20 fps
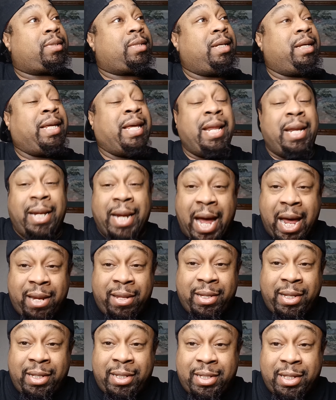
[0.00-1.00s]
to getting out
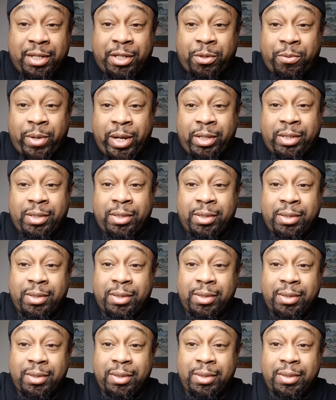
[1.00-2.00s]
of these
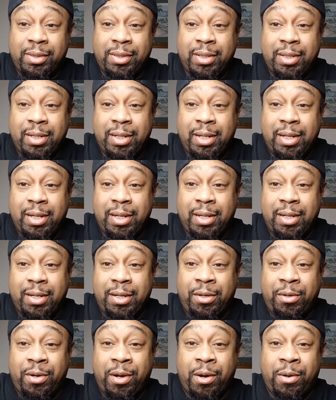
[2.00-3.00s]
situations.
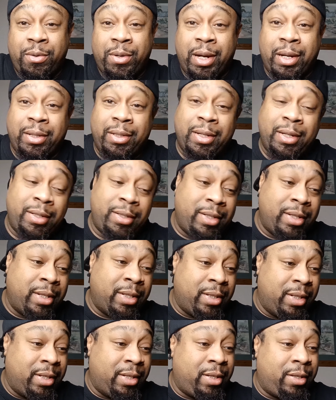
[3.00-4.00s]
You know,
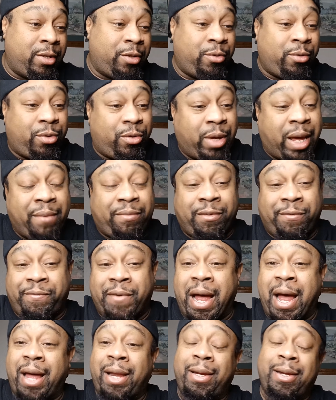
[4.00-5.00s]
you have to
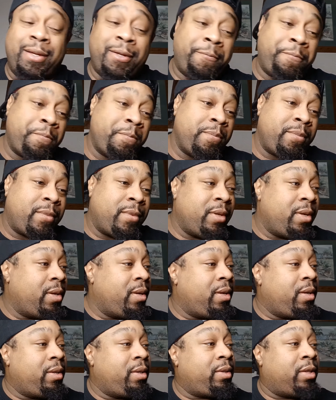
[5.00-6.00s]
find the
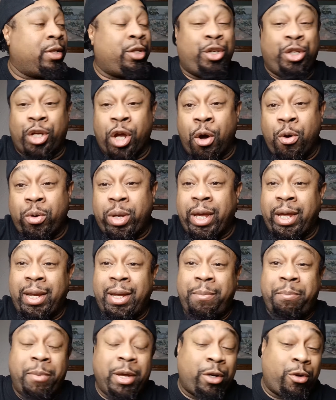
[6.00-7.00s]
joke in
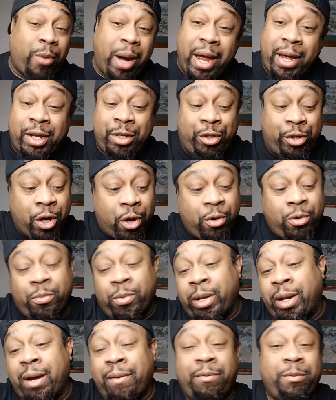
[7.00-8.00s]
it, but crack a
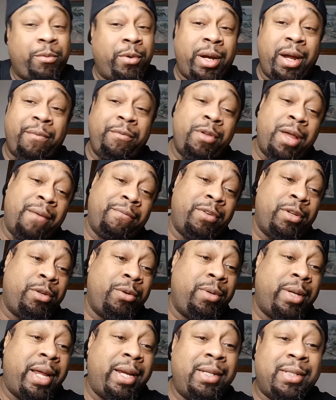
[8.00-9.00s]
joke, whatever you have to
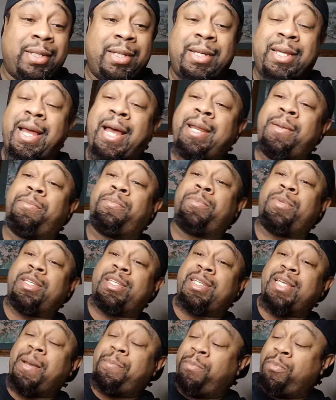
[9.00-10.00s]
do, ladies, to kind of
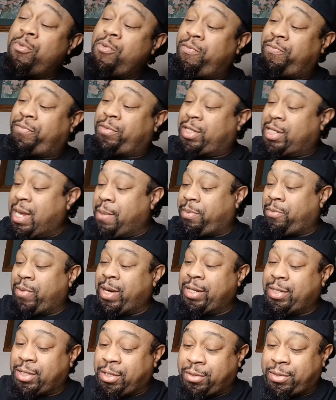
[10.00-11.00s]

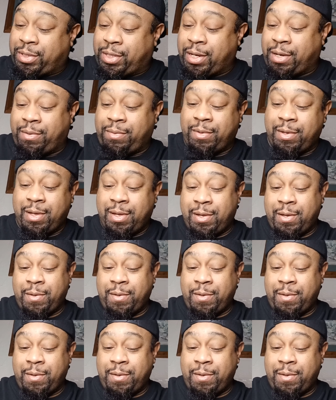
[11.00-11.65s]
separate yourself